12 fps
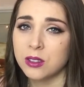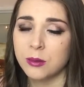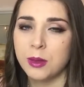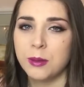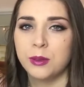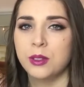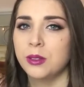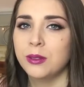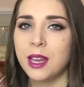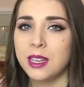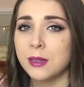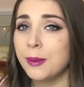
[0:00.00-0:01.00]
Some people do
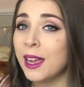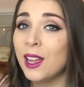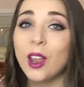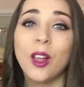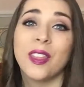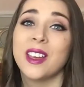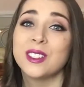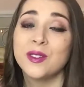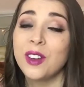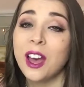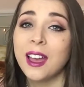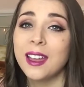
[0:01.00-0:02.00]
like to buy a lot and that's
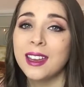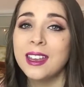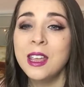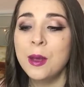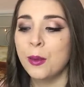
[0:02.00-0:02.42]
fine,